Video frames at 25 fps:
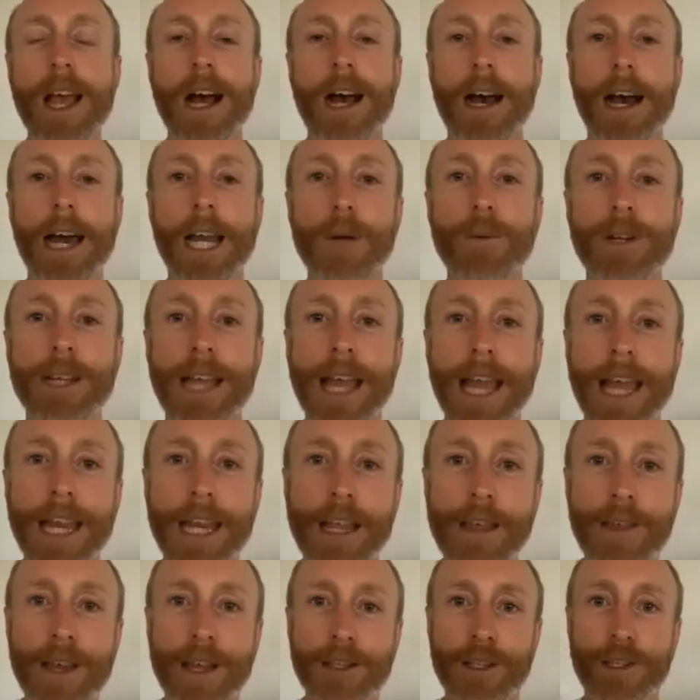I don't want
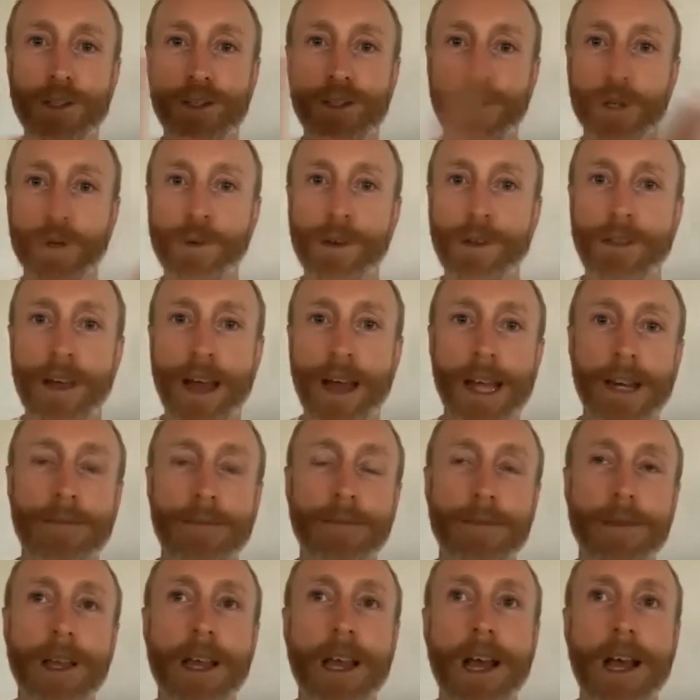anything to do with that.
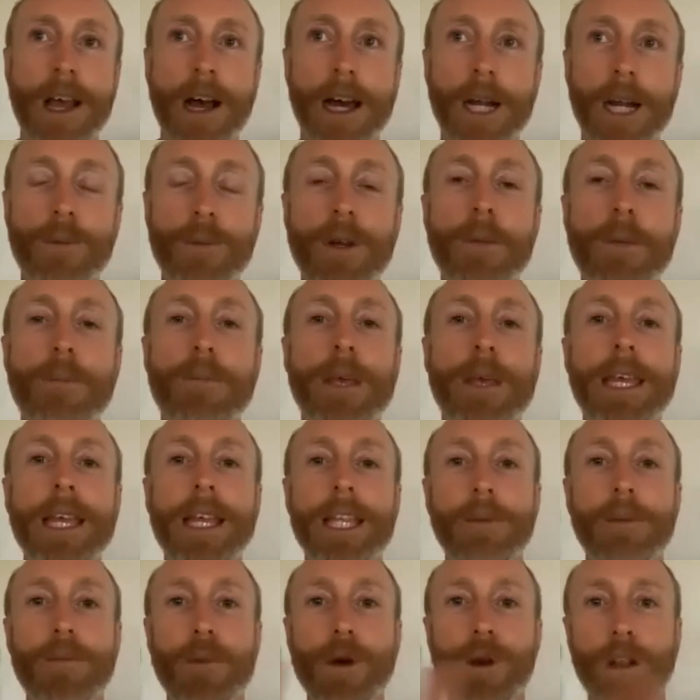I don't want to be in
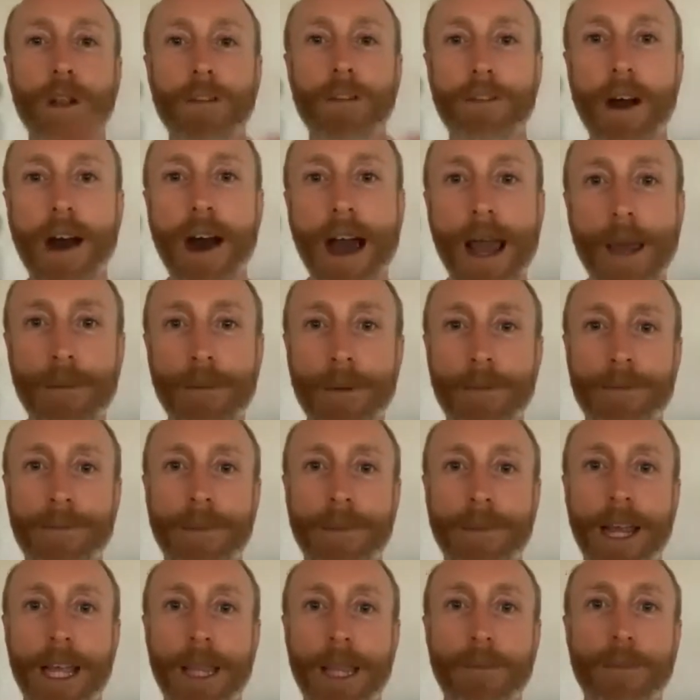the model of hype
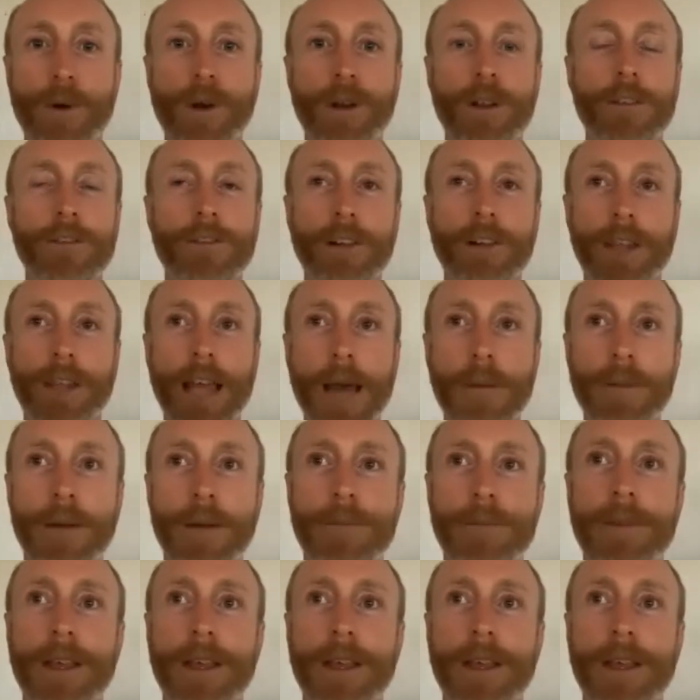and the model of glamour